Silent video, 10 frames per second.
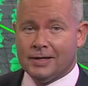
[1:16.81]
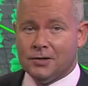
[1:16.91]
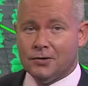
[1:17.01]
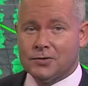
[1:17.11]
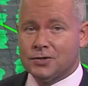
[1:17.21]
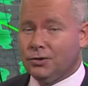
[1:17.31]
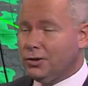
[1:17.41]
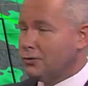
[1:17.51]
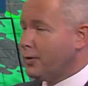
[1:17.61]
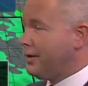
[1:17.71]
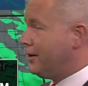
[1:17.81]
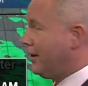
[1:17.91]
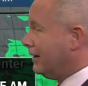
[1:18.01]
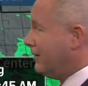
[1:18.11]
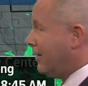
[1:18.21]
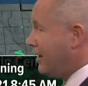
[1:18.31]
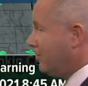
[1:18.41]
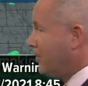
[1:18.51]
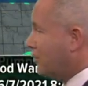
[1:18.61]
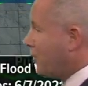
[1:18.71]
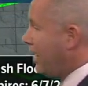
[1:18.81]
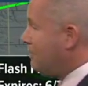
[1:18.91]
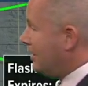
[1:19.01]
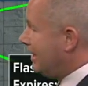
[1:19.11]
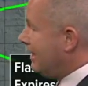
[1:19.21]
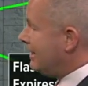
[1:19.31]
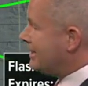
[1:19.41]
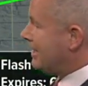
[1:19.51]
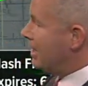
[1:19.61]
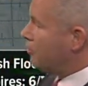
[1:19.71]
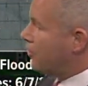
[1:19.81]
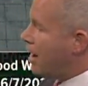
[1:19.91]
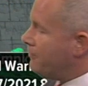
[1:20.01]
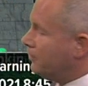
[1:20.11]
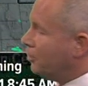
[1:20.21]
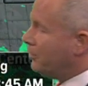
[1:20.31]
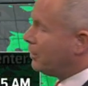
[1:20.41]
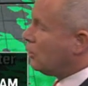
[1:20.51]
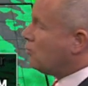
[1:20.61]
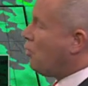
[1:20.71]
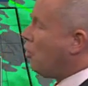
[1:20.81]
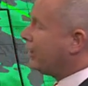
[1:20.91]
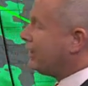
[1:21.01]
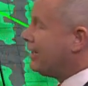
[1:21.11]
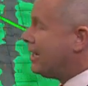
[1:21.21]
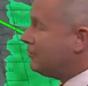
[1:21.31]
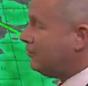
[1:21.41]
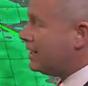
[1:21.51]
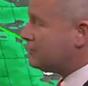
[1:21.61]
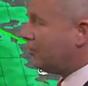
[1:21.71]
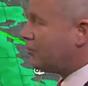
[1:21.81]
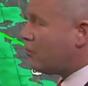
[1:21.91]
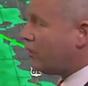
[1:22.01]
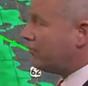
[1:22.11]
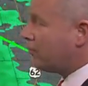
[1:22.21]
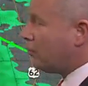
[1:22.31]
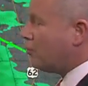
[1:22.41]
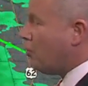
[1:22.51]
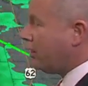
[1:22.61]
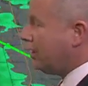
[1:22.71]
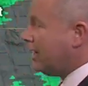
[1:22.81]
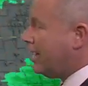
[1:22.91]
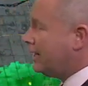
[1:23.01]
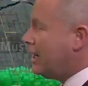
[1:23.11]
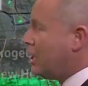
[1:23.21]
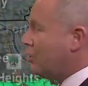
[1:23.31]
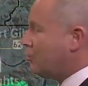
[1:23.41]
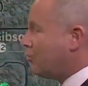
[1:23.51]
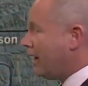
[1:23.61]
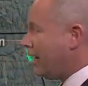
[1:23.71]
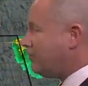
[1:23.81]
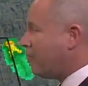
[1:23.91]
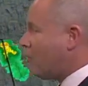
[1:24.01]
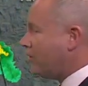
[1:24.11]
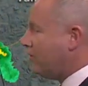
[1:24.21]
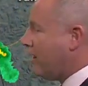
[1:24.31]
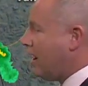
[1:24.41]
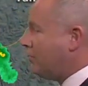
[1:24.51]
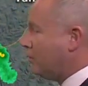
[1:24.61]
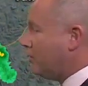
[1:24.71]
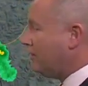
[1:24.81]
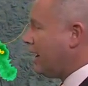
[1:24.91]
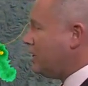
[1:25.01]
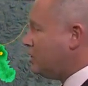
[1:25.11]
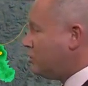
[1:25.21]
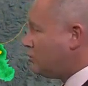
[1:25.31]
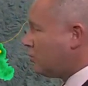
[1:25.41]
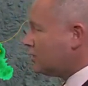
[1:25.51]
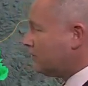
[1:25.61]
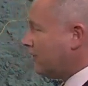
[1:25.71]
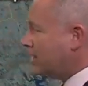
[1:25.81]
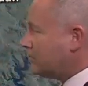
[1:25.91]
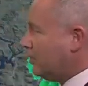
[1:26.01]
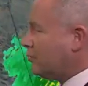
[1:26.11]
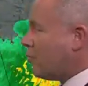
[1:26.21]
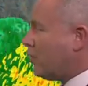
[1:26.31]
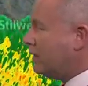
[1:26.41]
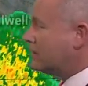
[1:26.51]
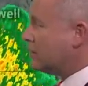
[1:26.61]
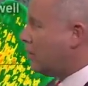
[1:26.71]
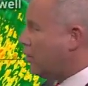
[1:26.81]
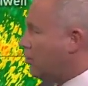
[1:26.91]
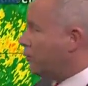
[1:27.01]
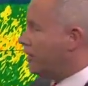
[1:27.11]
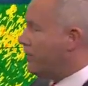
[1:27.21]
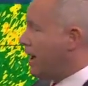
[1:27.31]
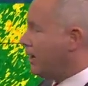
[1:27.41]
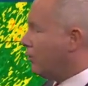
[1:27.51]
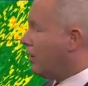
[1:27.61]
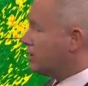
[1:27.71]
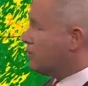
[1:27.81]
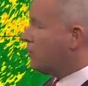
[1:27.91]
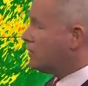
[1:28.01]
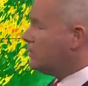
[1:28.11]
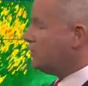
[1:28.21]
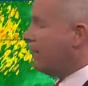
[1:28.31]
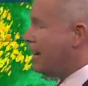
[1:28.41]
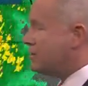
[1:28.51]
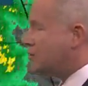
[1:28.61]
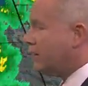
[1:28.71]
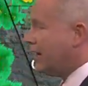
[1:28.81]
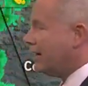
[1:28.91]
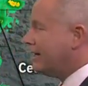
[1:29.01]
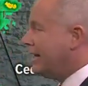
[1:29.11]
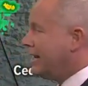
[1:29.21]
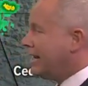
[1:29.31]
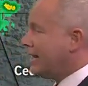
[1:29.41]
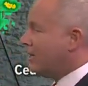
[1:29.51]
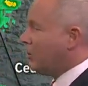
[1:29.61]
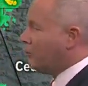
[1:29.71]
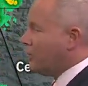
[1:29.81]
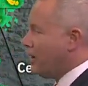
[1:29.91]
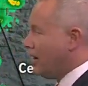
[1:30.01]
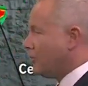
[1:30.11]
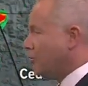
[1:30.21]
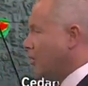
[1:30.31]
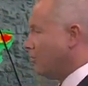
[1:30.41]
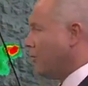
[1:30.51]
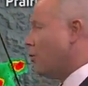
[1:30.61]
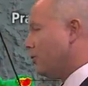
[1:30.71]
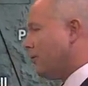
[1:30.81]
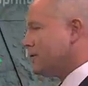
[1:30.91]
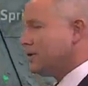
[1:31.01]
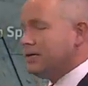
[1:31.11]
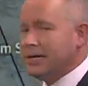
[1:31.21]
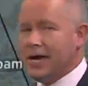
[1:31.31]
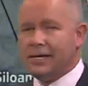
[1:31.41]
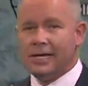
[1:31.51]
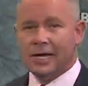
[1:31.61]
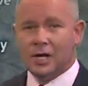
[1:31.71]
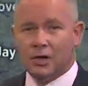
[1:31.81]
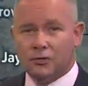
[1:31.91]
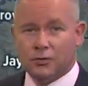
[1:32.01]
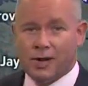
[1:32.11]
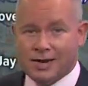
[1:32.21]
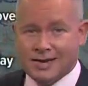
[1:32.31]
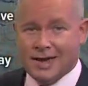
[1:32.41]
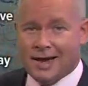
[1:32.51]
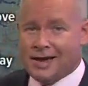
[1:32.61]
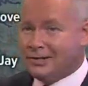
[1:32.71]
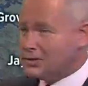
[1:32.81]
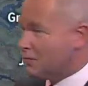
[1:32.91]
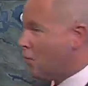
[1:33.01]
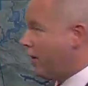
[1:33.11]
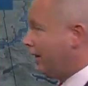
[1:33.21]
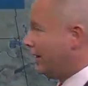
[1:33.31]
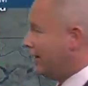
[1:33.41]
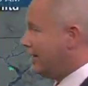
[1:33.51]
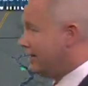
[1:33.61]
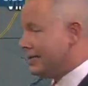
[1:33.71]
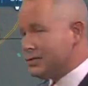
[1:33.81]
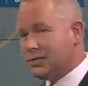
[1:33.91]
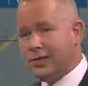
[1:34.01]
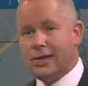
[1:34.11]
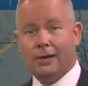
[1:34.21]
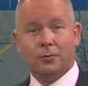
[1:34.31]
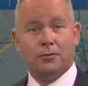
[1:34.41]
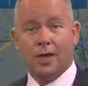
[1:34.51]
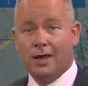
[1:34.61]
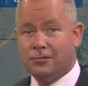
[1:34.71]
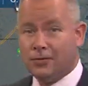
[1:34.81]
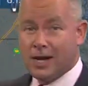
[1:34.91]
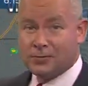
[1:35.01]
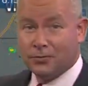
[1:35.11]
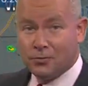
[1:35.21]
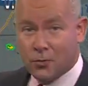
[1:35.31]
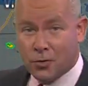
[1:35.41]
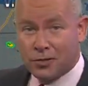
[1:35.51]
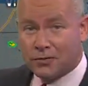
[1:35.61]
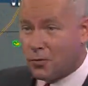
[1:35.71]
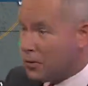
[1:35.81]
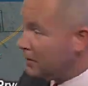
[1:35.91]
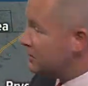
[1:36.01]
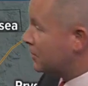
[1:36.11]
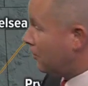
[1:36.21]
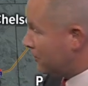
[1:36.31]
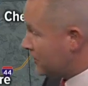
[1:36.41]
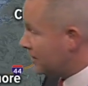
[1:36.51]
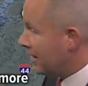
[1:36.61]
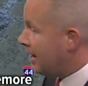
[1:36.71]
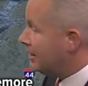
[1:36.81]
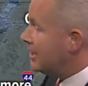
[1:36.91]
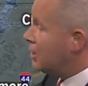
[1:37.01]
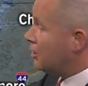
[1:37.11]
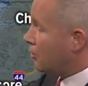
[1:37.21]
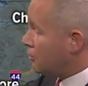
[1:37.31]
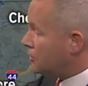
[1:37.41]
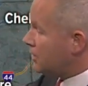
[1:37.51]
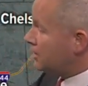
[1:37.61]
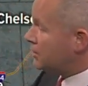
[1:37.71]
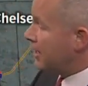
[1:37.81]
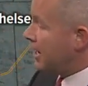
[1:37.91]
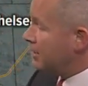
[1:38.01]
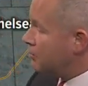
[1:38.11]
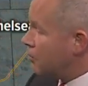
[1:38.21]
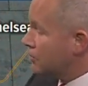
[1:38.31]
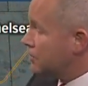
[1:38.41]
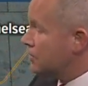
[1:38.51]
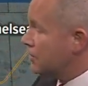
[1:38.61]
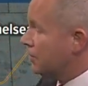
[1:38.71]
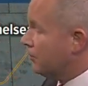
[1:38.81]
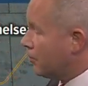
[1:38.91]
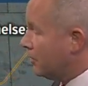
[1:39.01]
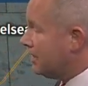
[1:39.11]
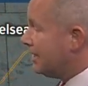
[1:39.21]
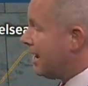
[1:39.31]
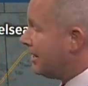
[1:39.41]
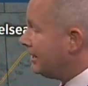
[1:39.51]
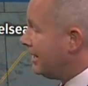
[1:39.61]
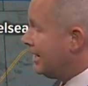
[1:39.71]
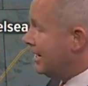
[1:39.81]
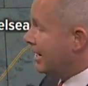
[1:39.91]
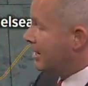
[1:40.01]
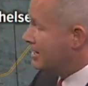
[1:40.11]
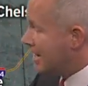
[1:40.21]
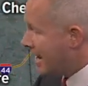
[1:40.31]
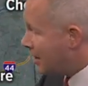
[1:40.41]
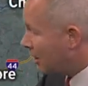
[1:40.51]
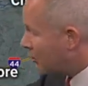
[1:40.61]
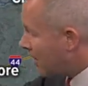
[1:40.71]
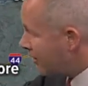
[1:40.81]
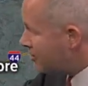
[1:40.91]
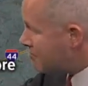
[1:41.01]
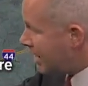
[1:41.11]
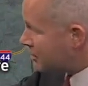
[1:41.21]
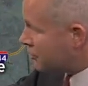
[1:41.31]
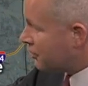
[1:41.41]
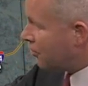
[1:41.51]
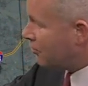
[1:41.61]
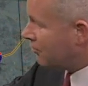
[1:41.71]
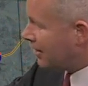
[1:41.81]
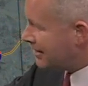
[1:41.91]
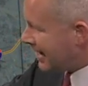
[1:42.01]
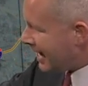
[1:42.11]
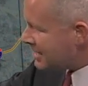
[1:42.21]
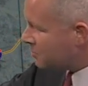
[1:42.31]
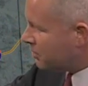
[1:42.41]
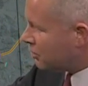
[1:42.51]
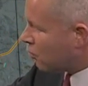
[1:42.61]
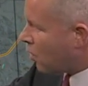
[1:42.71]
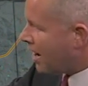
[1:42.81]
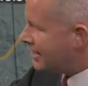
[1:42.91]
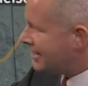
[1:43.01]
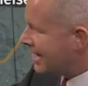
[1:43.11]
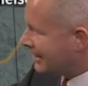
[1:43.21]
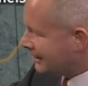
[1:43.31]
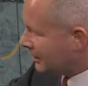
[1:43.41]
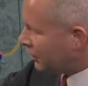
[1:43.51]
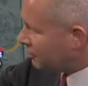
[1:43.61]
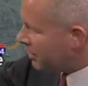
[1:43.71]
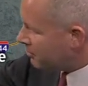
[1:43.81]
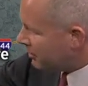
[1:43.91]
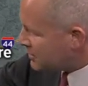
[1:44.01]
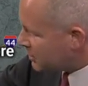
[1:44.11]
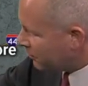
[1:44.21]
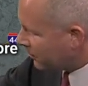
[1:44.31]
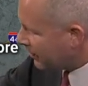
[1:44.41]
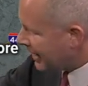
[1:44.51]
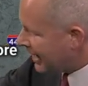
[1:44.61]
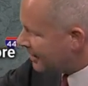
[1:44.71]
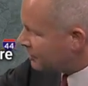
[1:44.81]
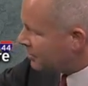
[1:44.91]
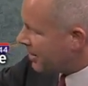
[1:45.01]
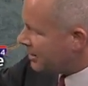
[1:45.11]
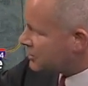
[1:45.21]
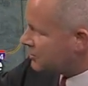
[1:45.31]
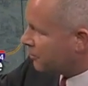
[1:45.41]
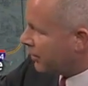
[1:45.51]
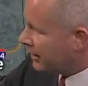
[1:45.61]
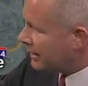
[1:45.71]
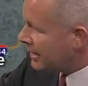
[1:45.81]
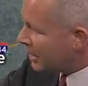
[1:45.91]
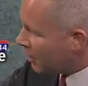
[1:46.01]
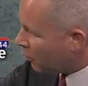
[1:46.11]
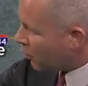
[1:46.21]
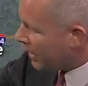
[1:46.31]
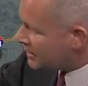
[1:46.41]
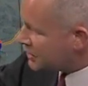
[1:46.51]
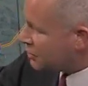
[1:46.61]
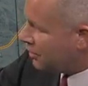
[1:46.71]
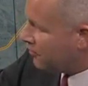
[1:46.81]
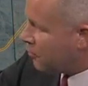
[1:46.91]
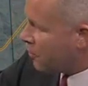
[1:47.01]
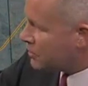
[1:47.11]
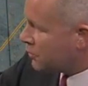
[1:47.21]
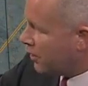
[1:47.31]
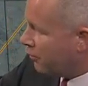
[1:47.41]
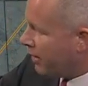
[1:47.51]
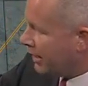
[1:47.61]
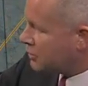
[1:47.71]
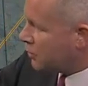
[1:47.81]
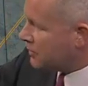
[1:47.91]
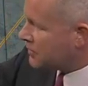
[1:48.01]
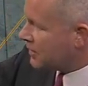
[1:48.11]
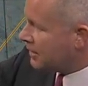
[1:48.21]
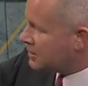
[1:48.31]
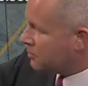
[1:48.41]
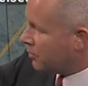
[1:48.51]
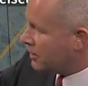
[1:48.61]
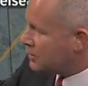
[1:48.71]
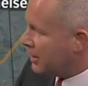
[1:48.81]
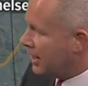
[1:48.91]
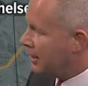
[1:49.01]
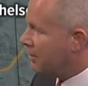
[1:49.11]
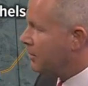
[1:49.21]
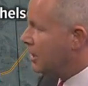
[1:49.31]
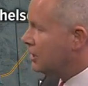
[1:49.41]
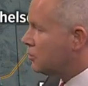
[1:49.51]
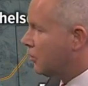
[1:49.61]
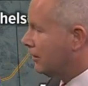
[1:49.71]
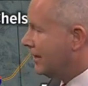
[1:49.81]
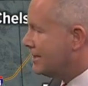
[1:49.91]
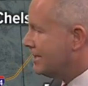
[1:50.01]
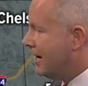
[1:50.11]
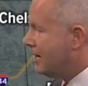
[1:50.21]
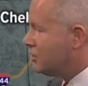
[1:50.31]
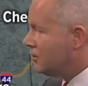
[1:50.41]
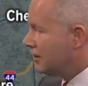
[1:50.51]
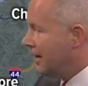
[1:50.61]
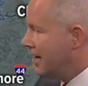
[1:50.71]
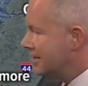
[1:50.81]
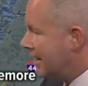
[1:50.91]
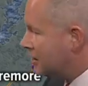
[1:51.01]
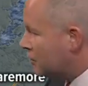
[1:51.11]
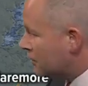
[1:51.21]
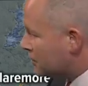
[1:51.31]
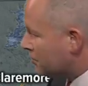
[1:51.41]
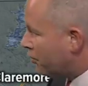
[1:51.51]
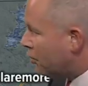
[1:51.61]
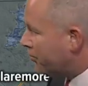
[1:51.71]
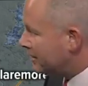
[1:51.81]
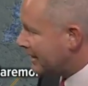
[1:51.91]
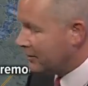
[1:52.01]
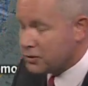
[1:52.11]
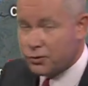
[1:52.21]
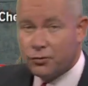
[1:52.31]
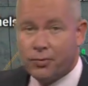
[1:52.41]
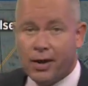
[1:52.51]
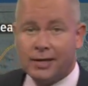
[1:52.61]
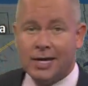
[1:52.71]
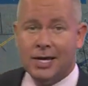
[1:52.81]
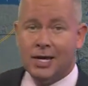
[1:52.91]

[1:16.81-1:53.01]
Here's a look at radar. Again, thankfully, the rain beginning to taper off a little bit in Okmulgee. Flash flood warning for Okmulgee County through 845, but we've got numerous flash flood warnings all the way back across portions of Haskell County and all the way back through Okfuskee County through about 9 this morning. In addition to that, we've got flash flood warnings for Tulsa County, Osage County, portions of Creek County. Down around the metro, it has been winding down a little bit, but still very heavy amounts of rain. West on 412 back towards Sand Springs. You head up toward Lake Skiatook. You head down towards Sapulpa, down the Turnpike.